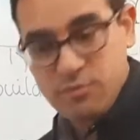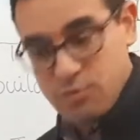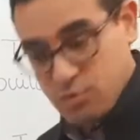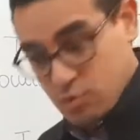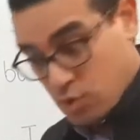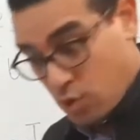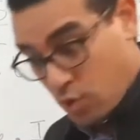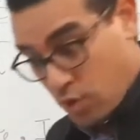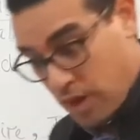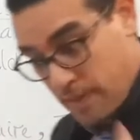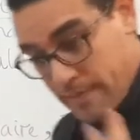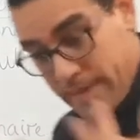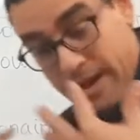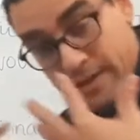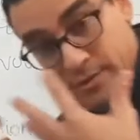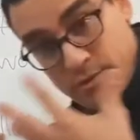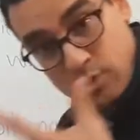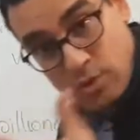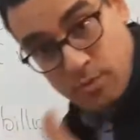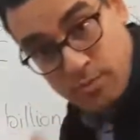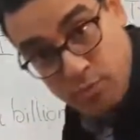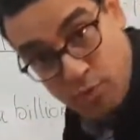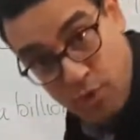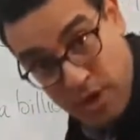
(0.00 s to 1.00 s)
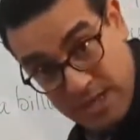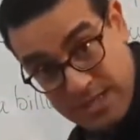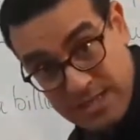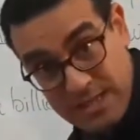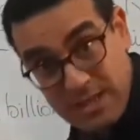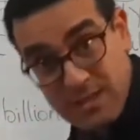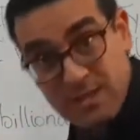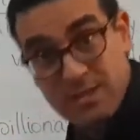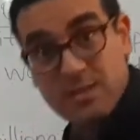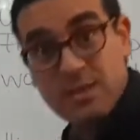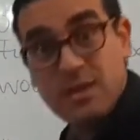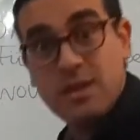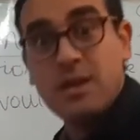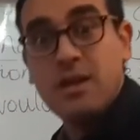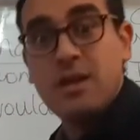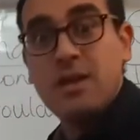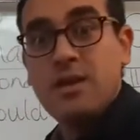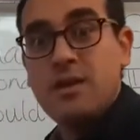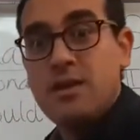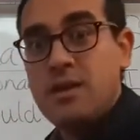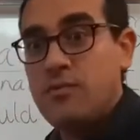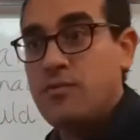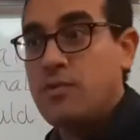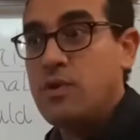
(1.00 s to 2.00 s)
to talk about the present,
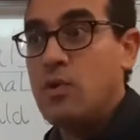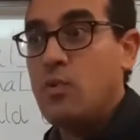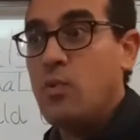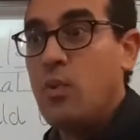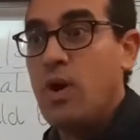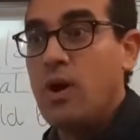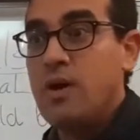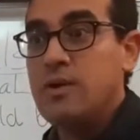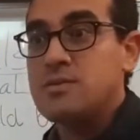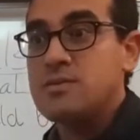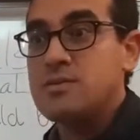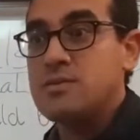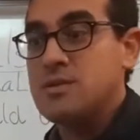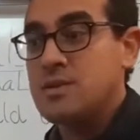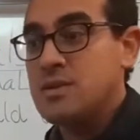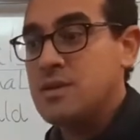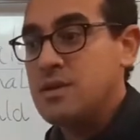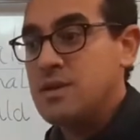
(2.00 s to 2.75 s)
if you want,